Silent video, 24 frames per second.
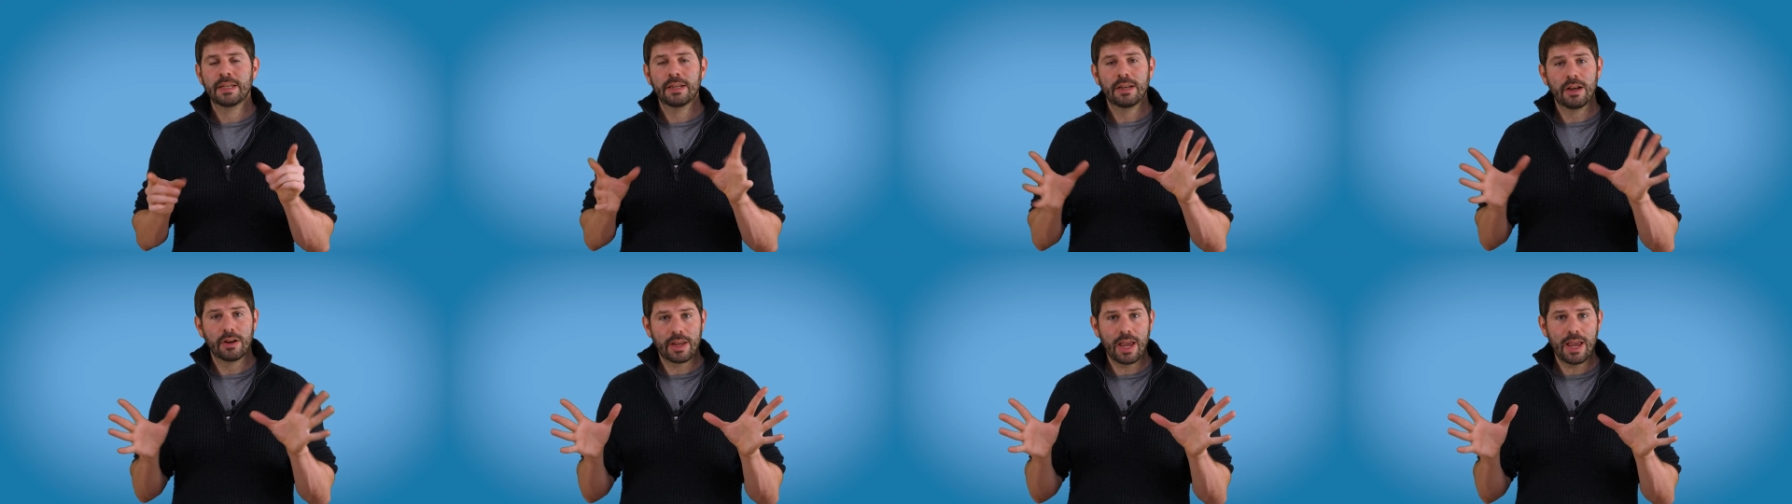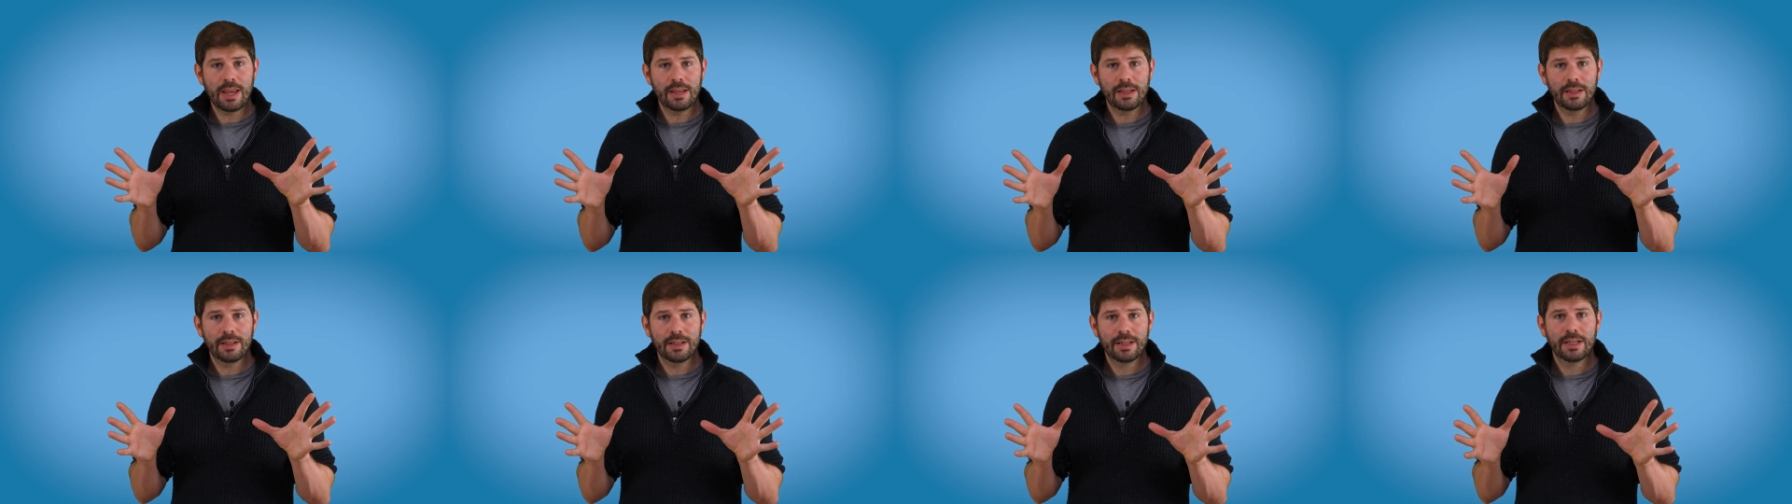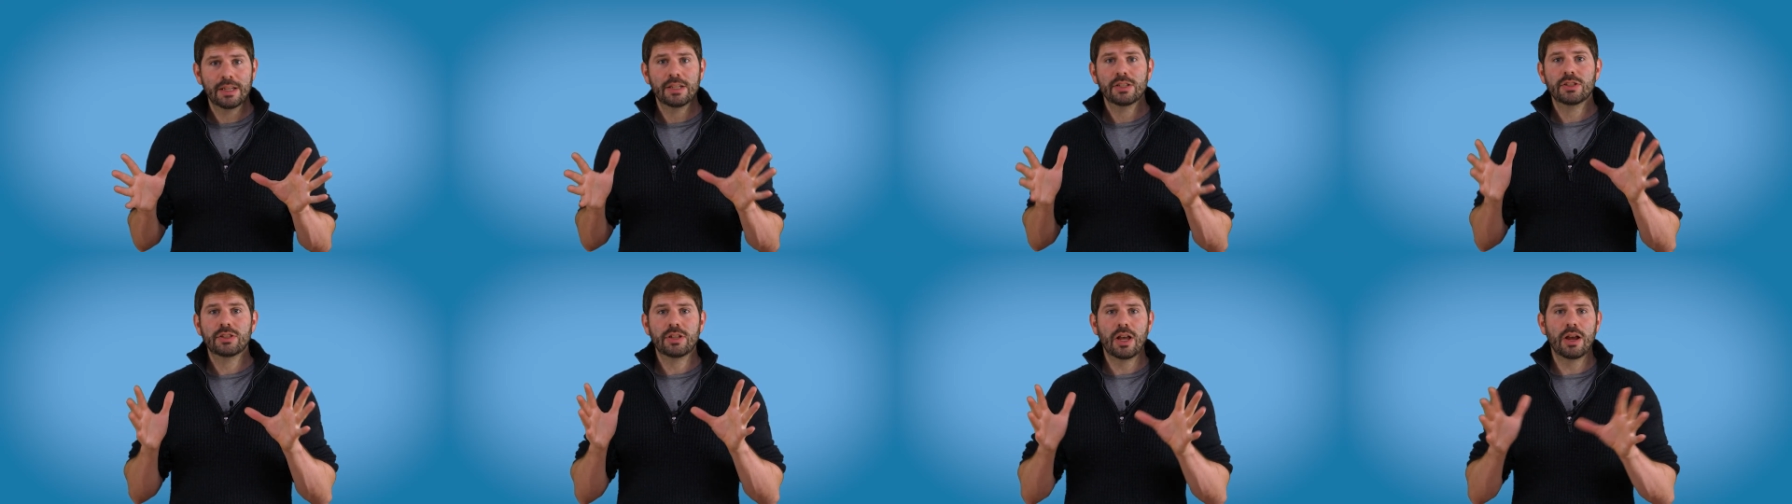Okay,
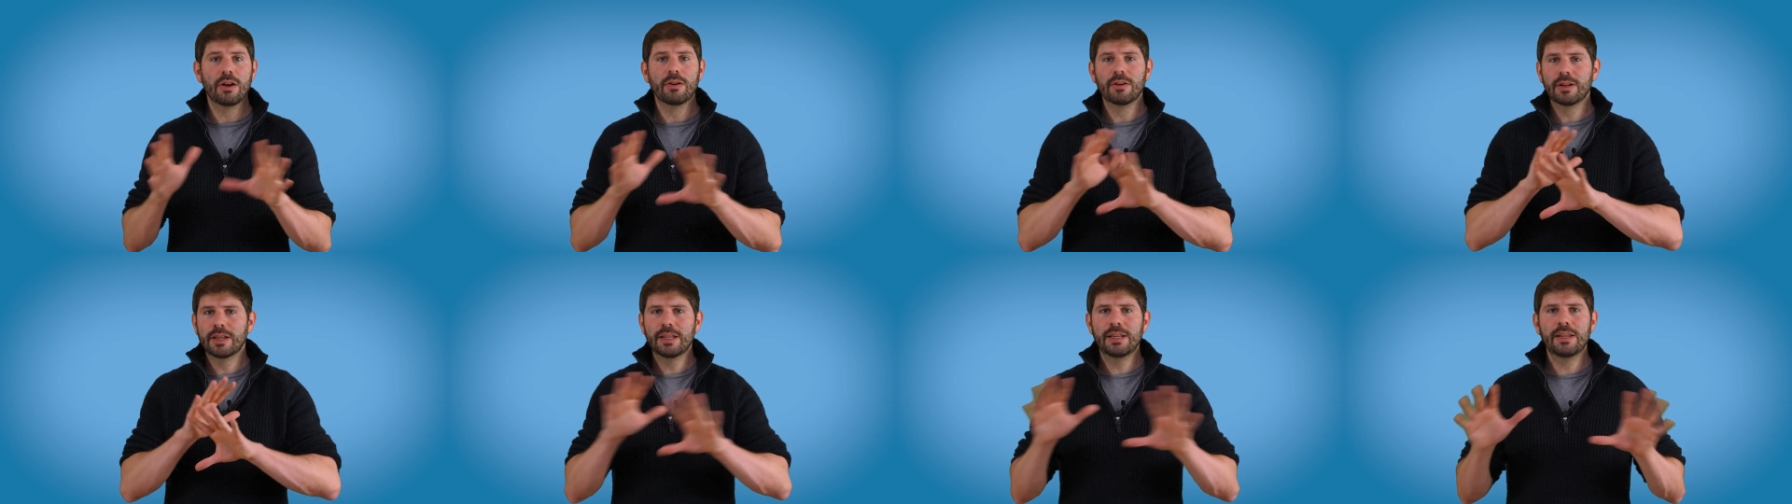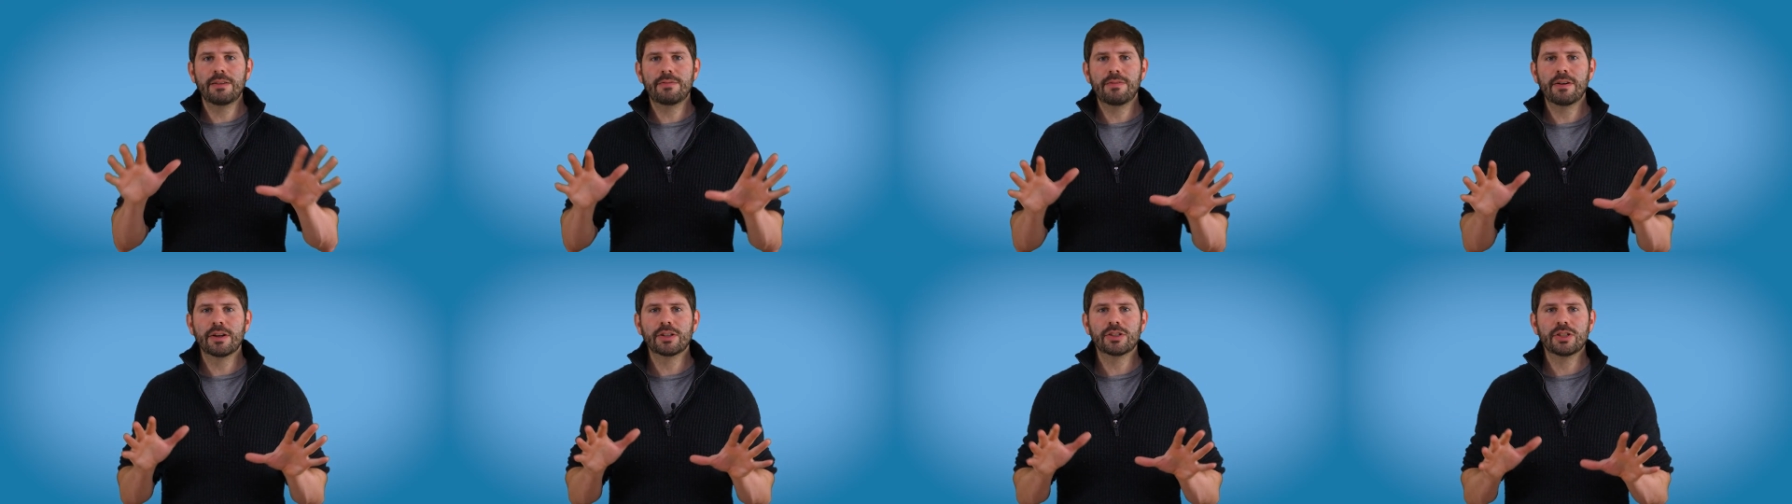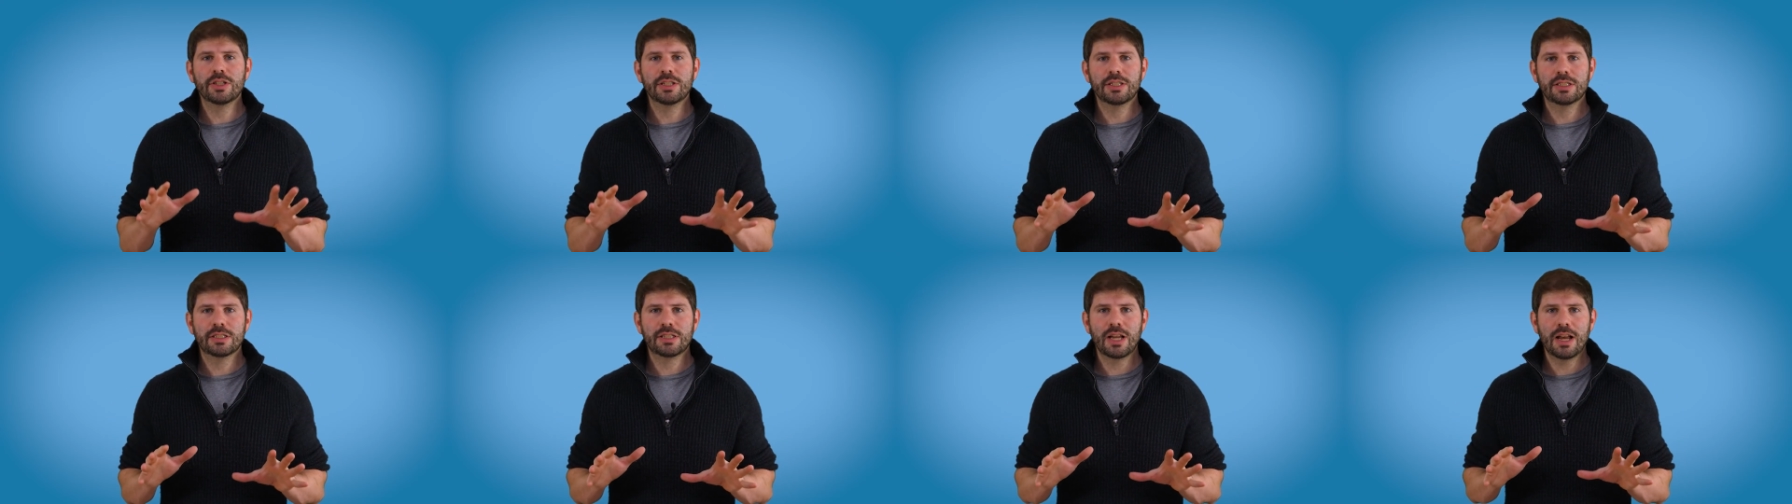so kidney
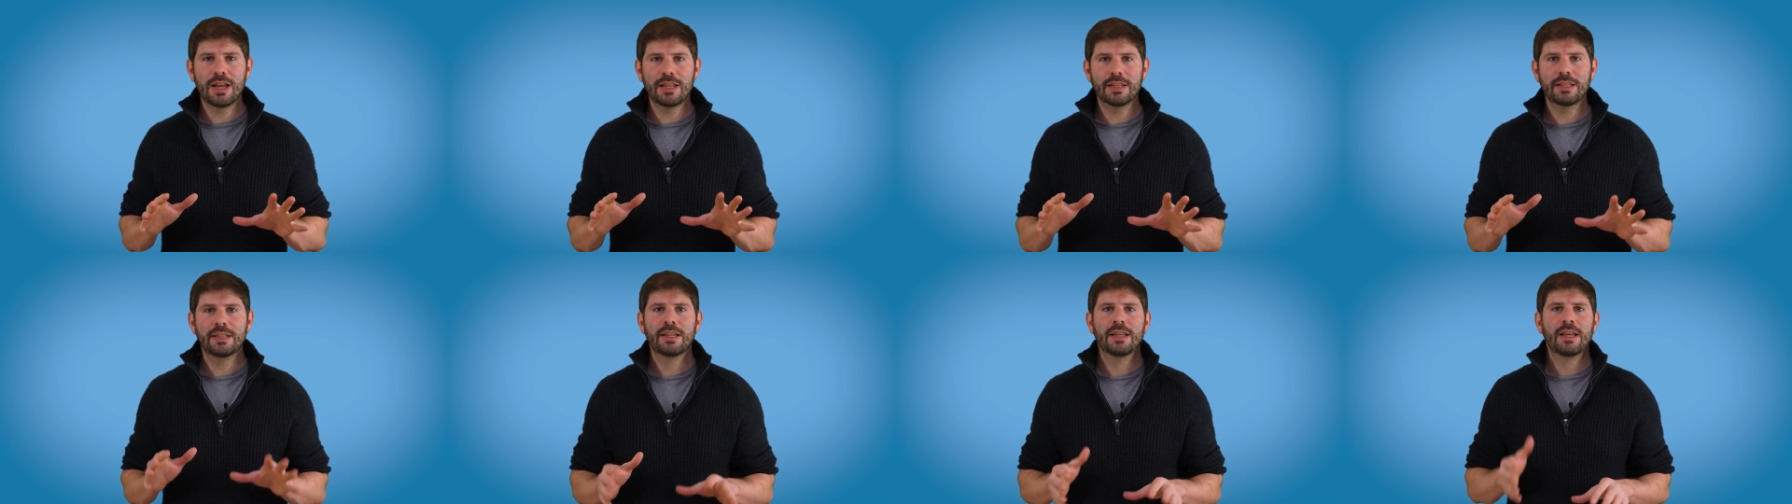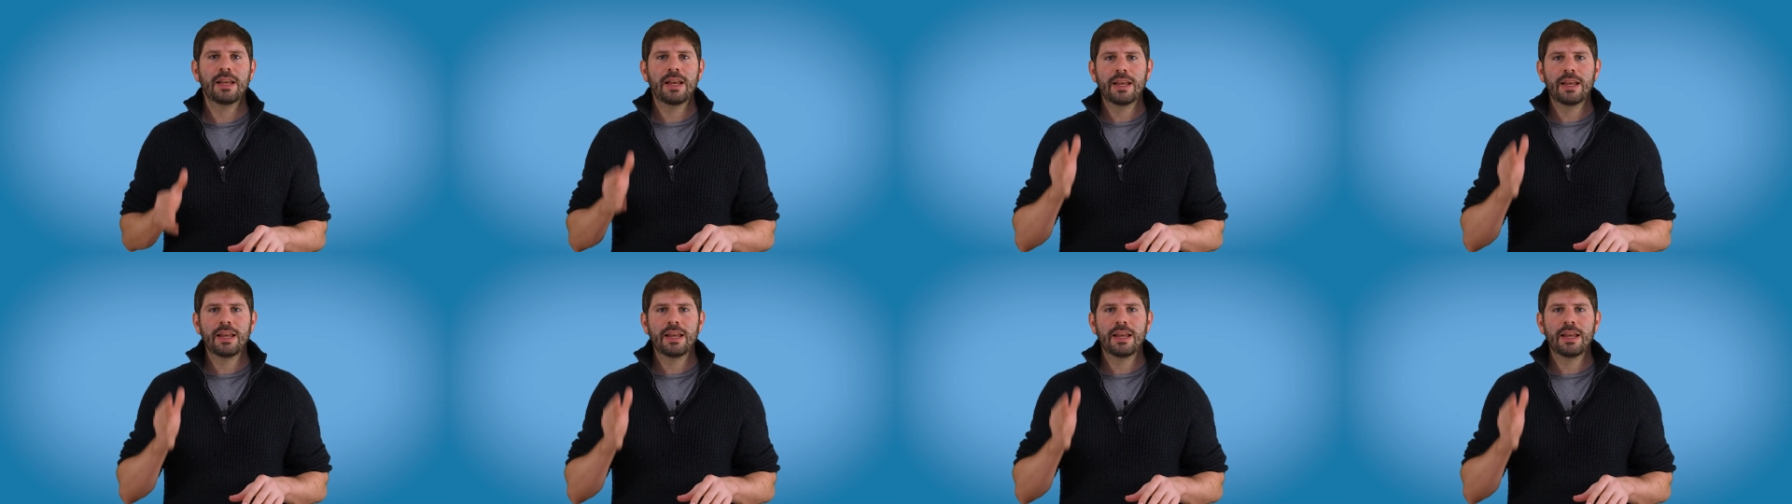function done.